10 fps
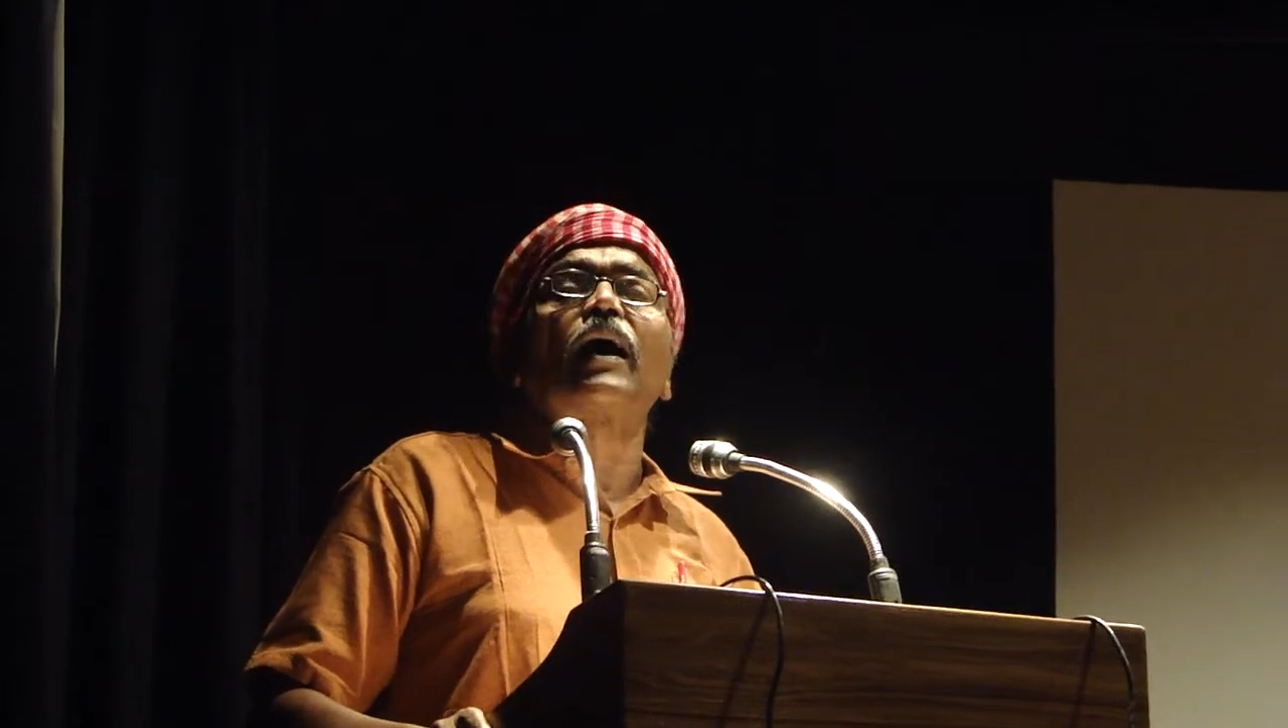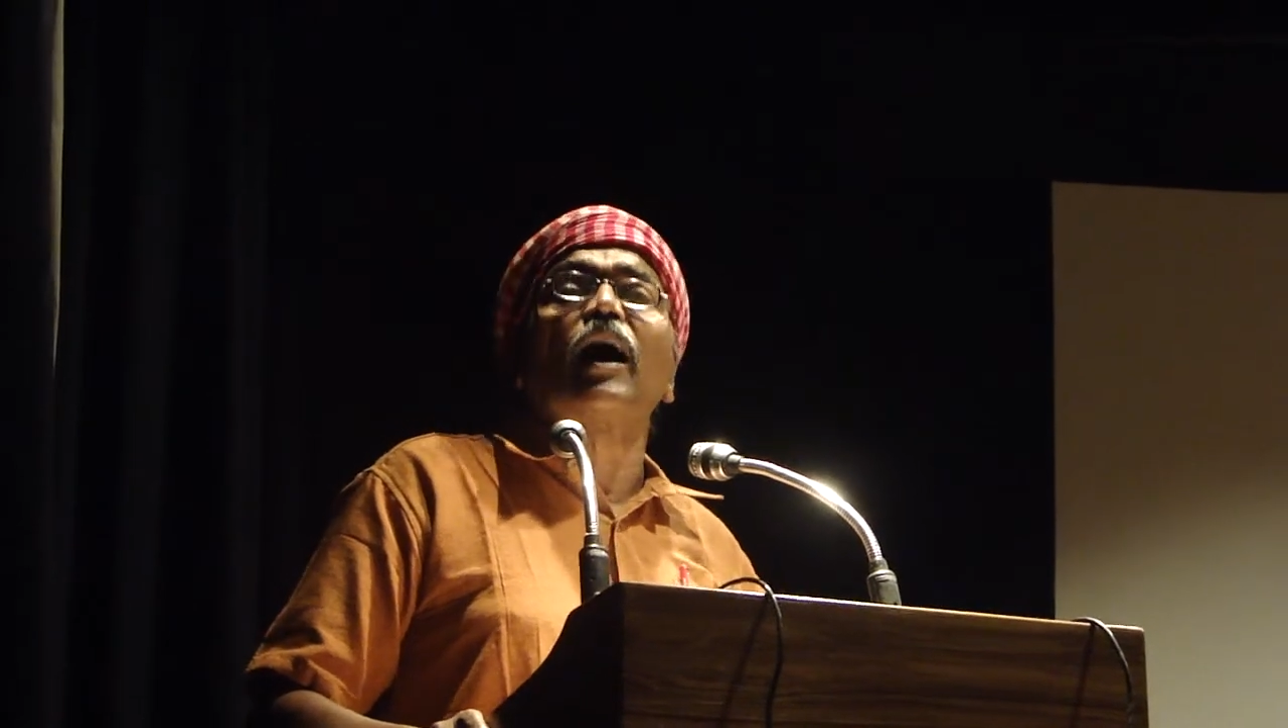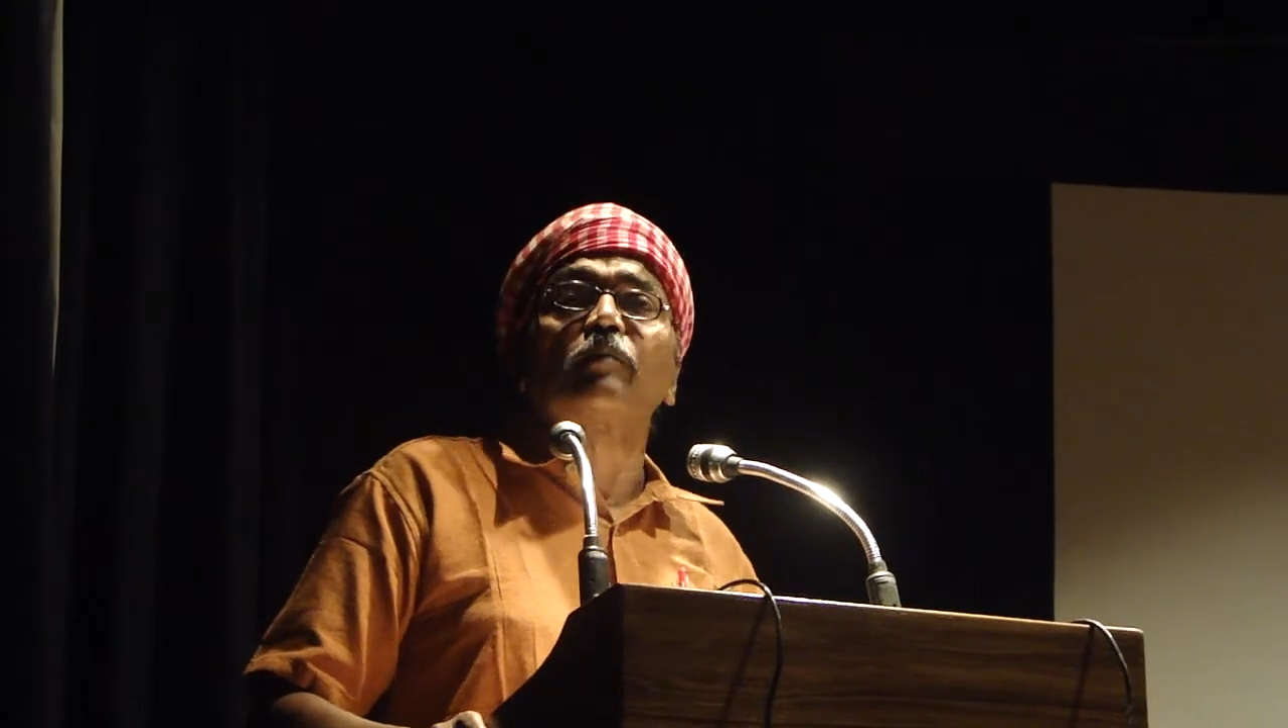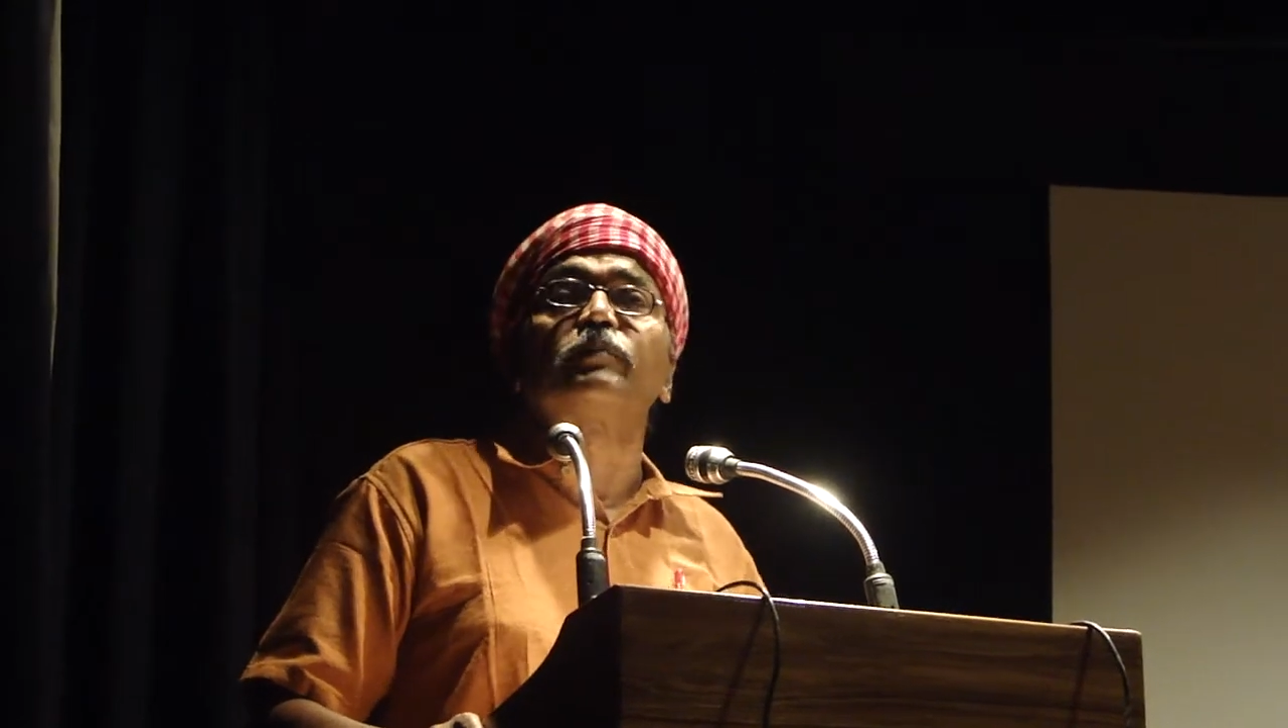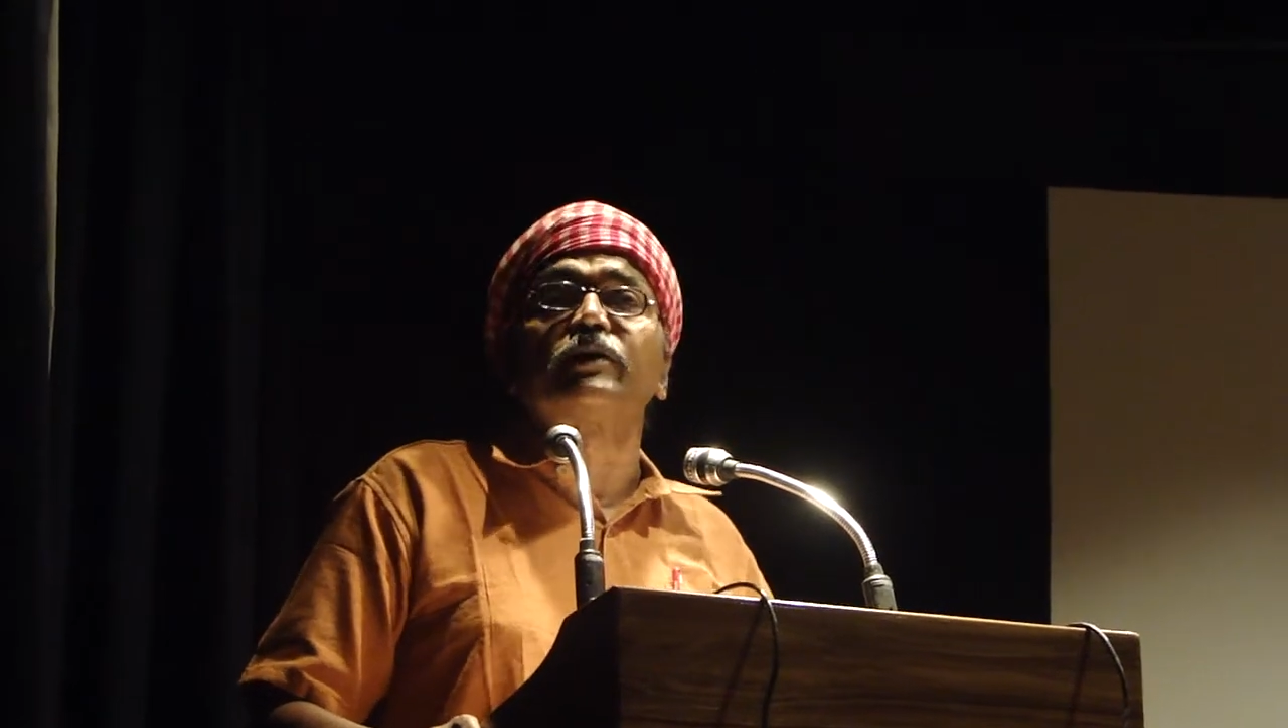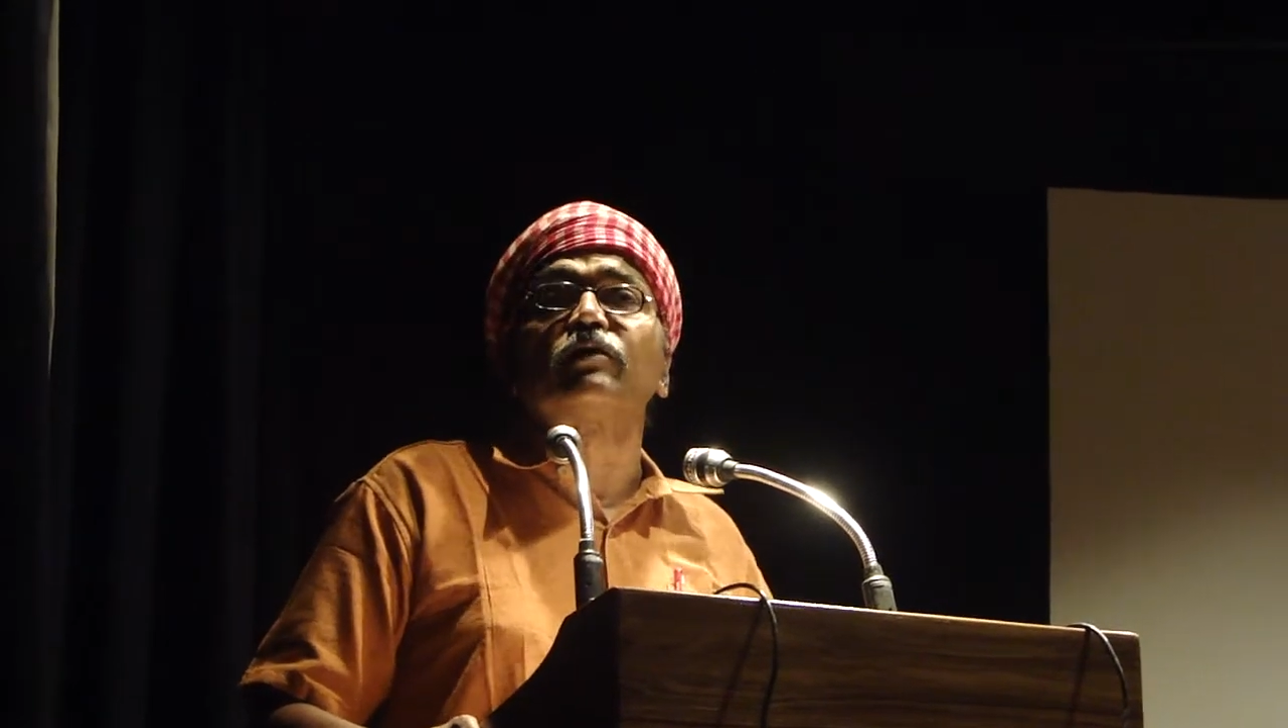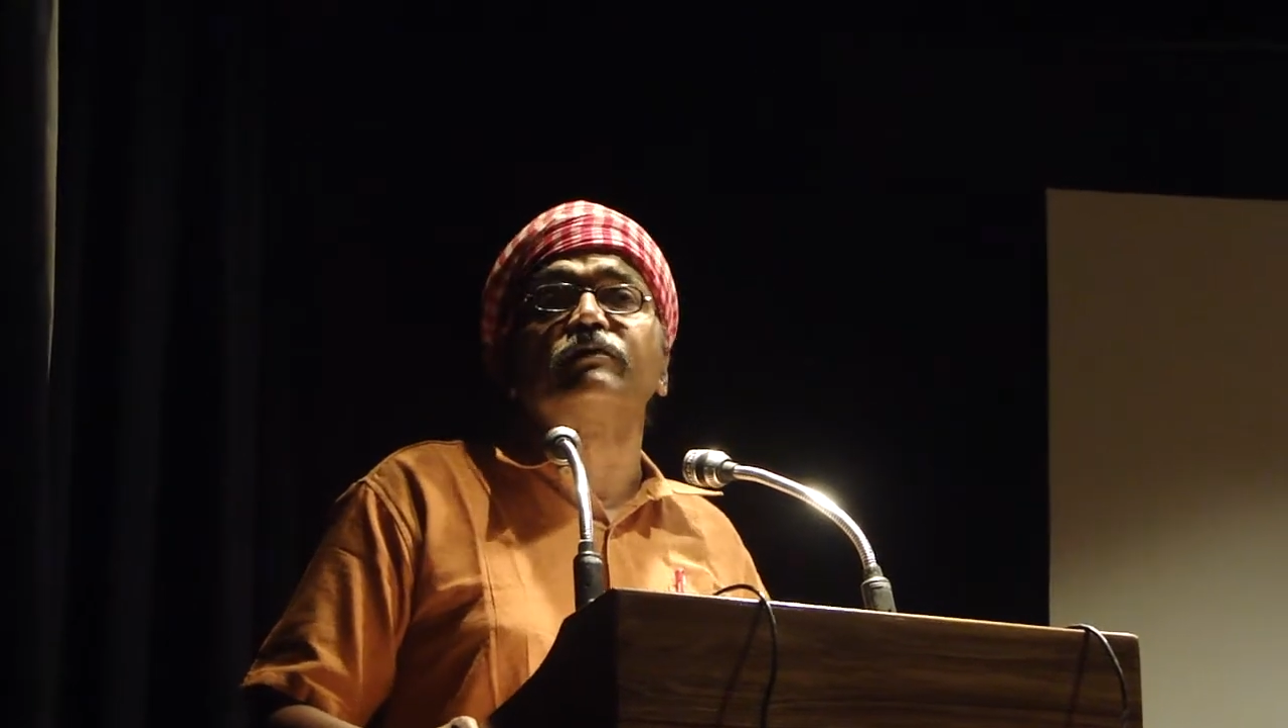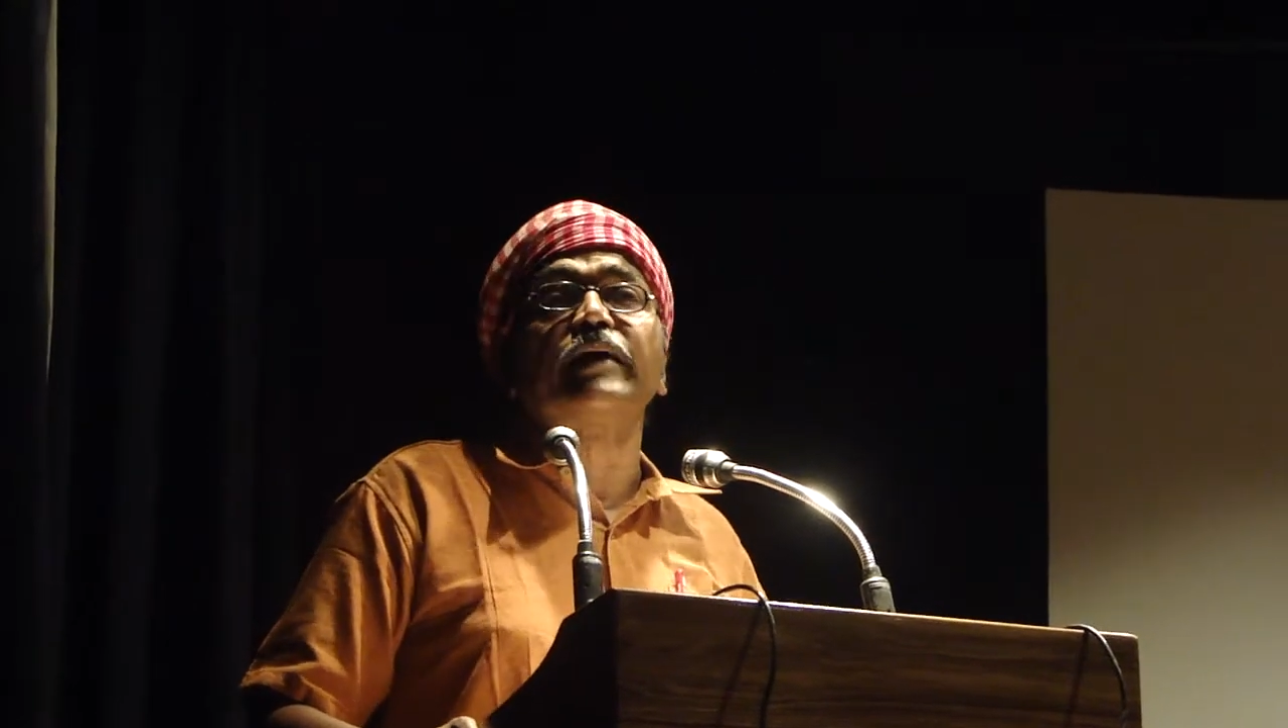carpet of